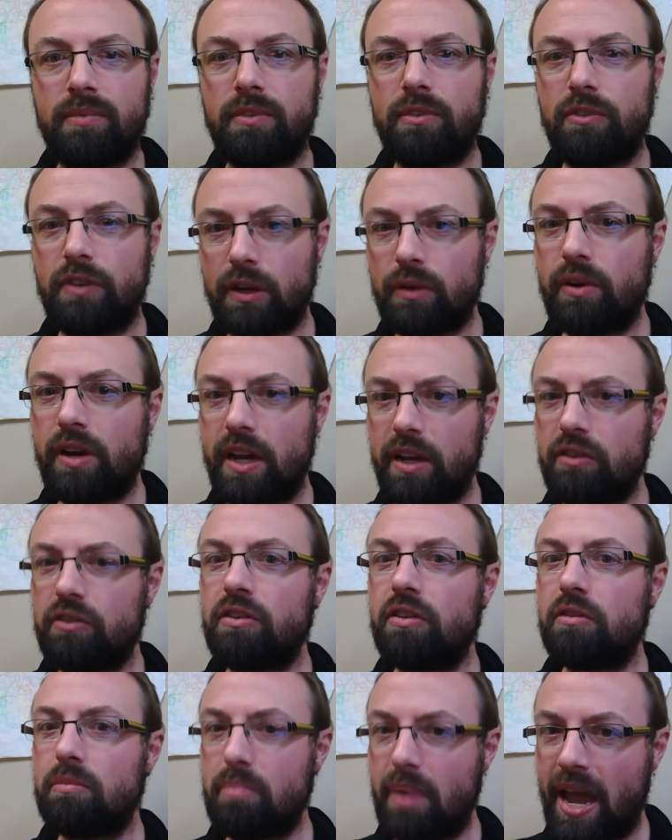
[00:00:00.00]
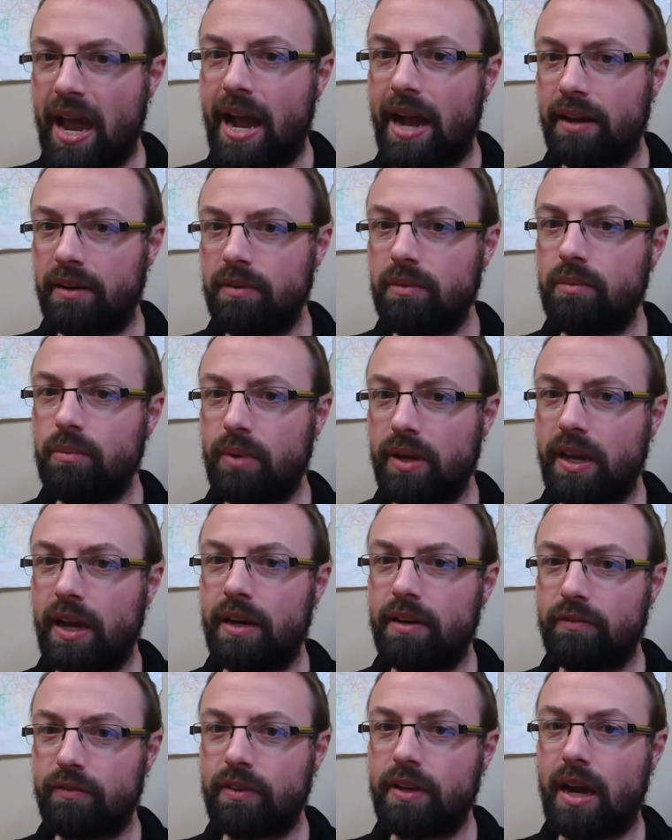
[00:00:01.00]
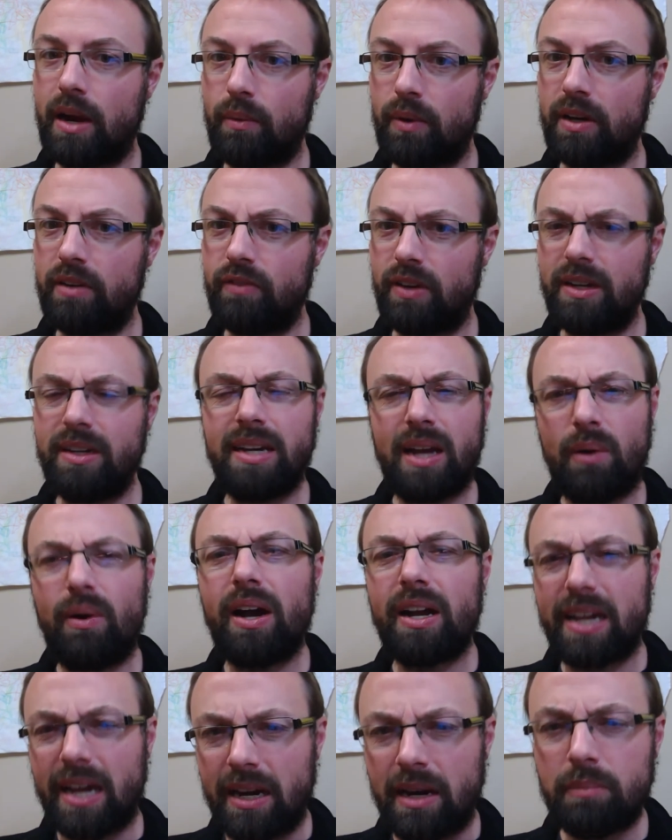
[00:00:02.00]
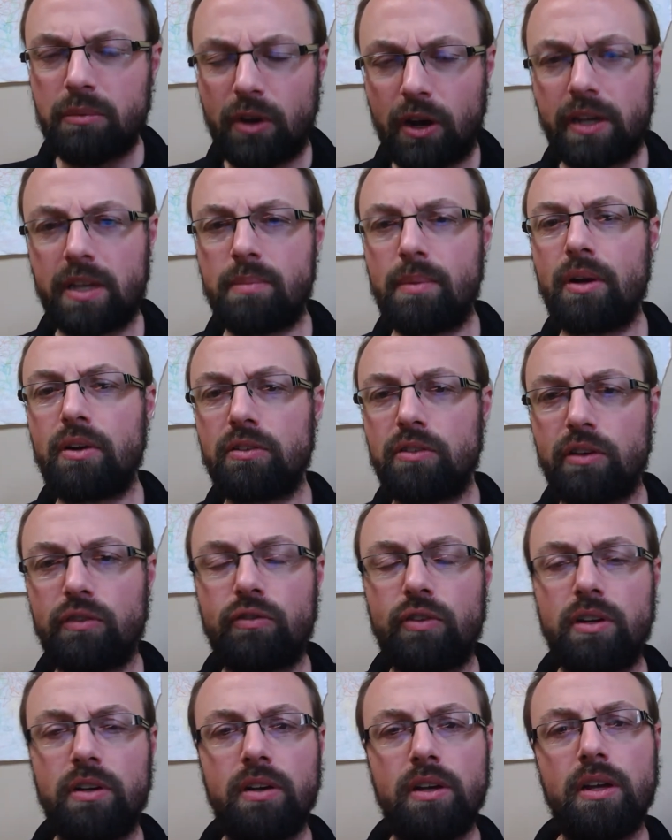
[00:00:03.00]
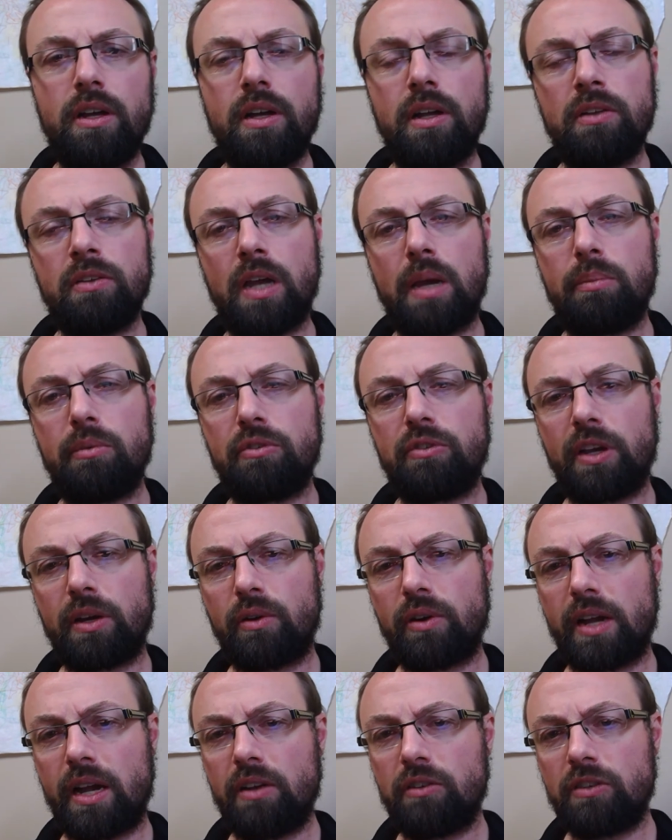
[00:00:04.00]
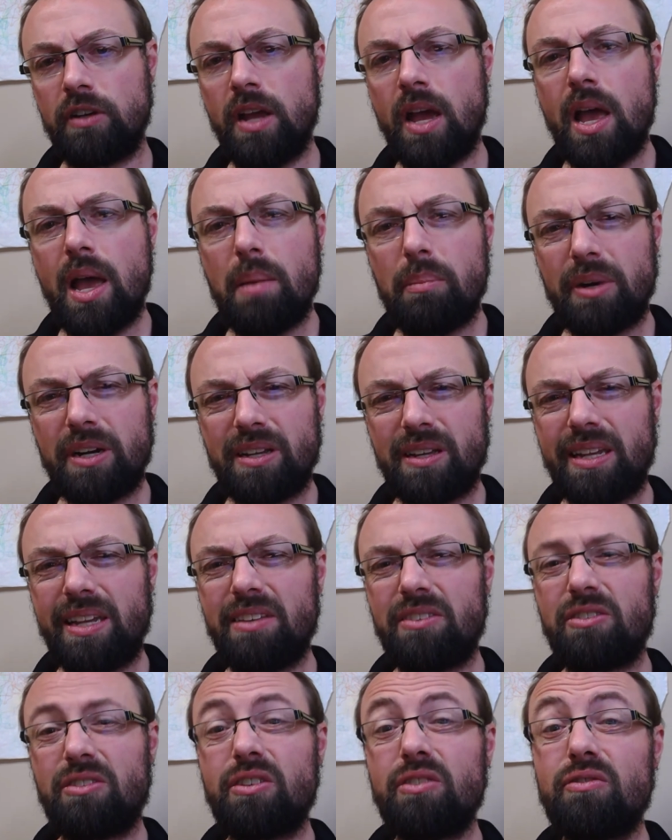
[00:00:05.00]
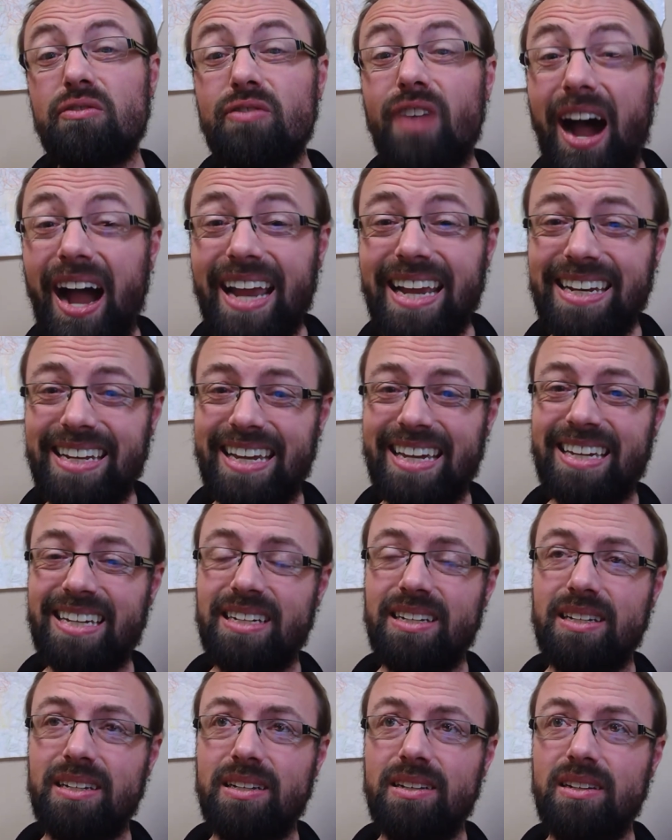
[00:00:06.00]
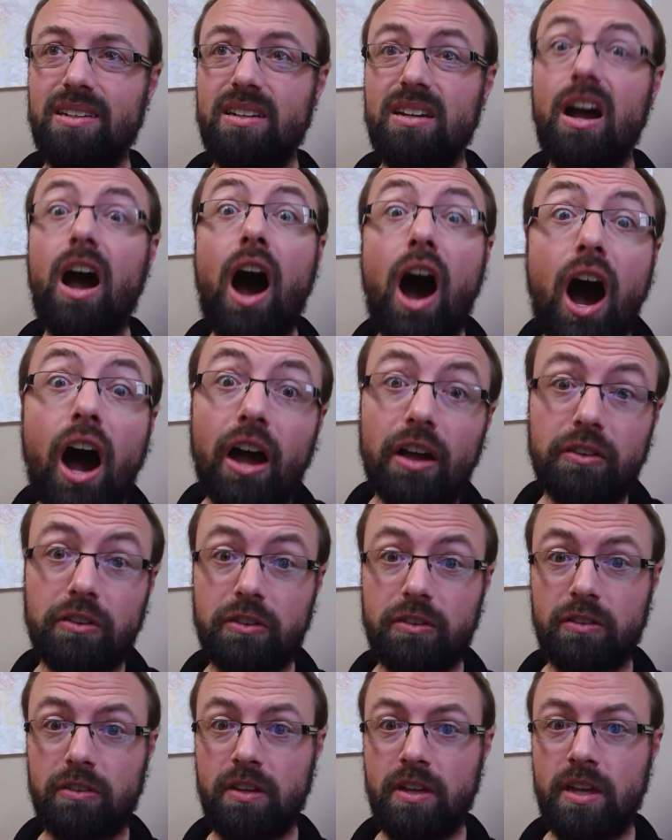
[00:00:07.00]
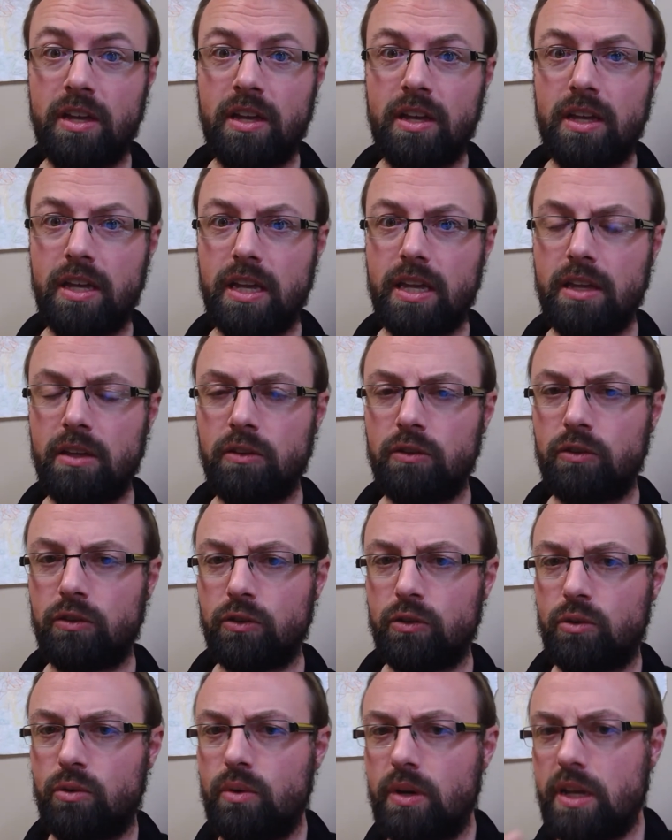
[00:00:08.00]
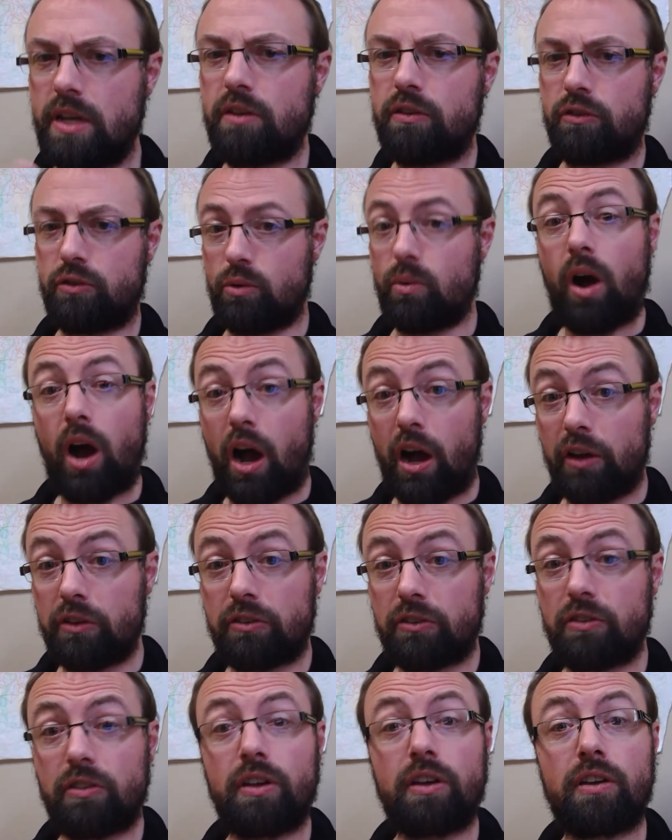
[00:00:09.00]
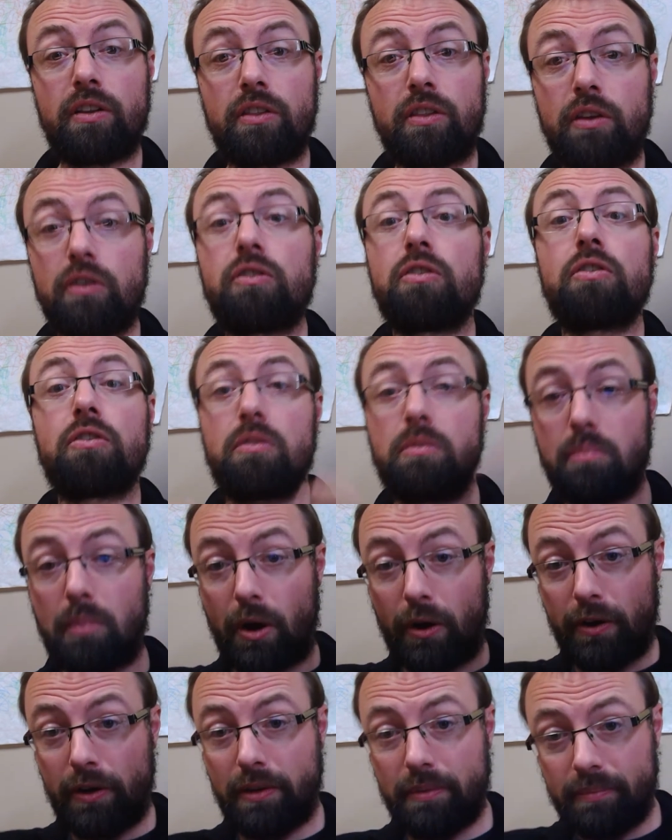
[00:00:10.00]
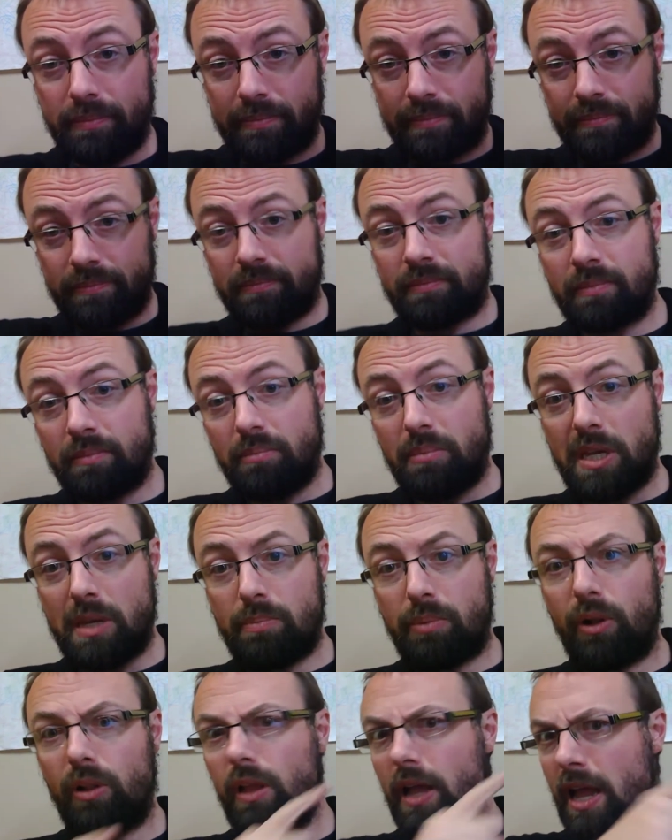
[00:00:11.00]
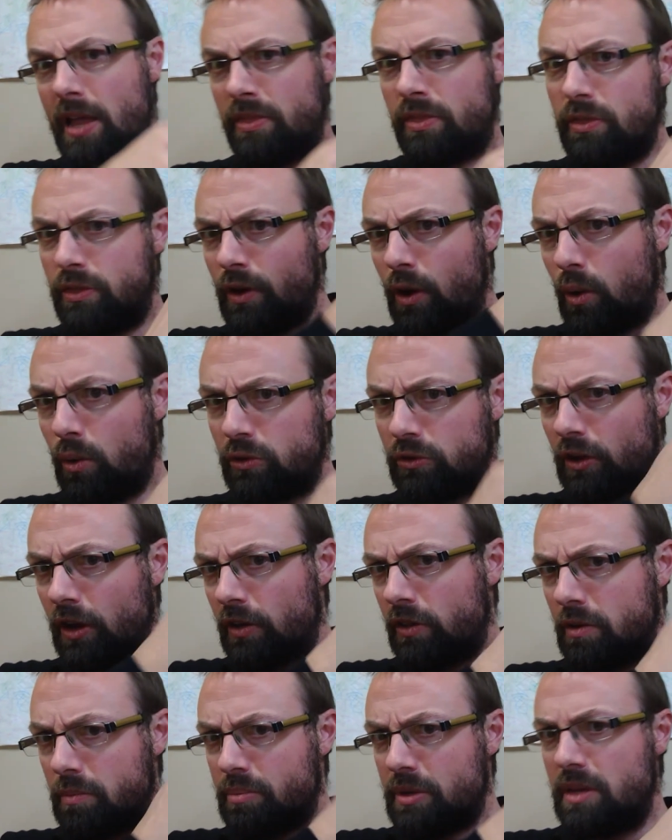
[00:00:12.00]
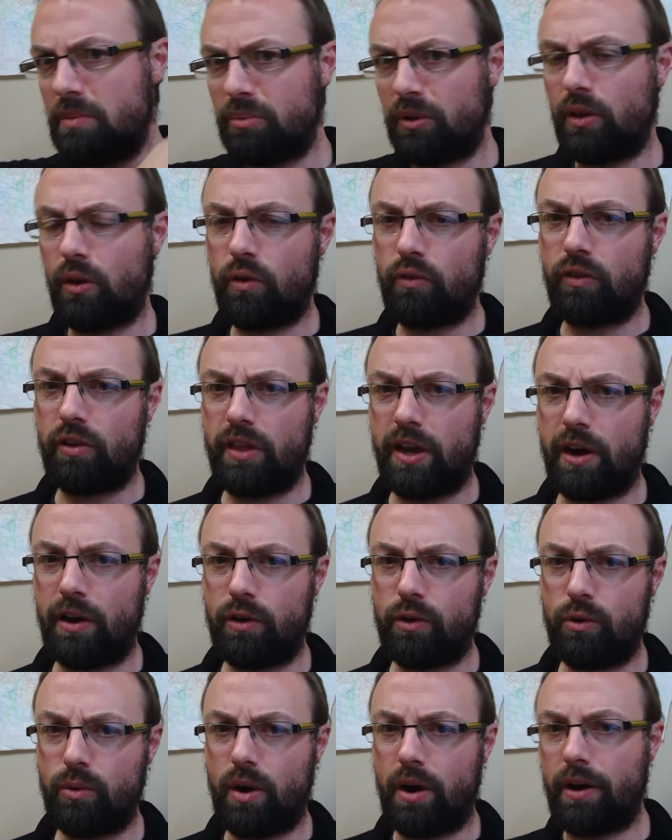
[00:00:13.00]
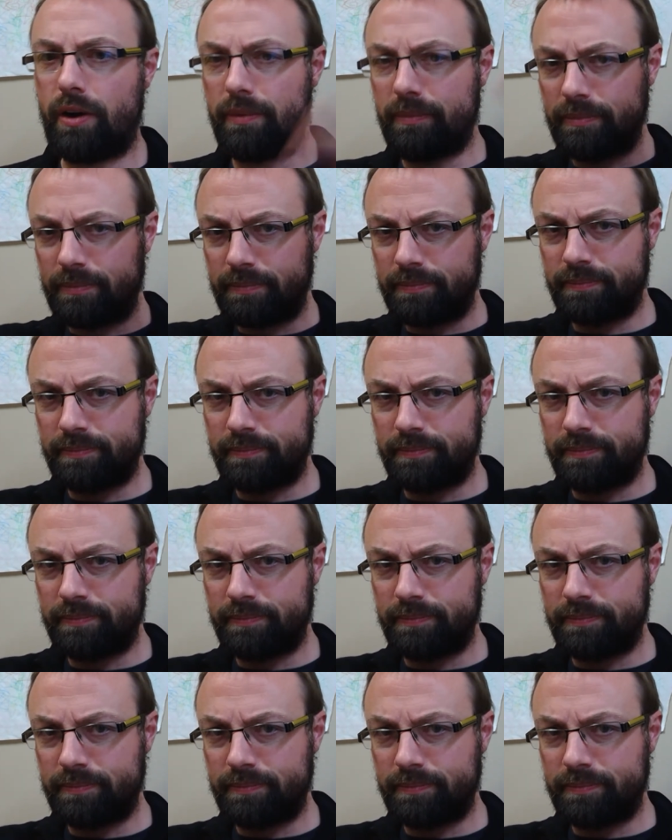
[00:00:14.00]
Segregation is bad. We kind of got rid of it. Now, again, I'm talking about a different type of segregation. But it's dividing us into us, the smart people, and those other people over there who are,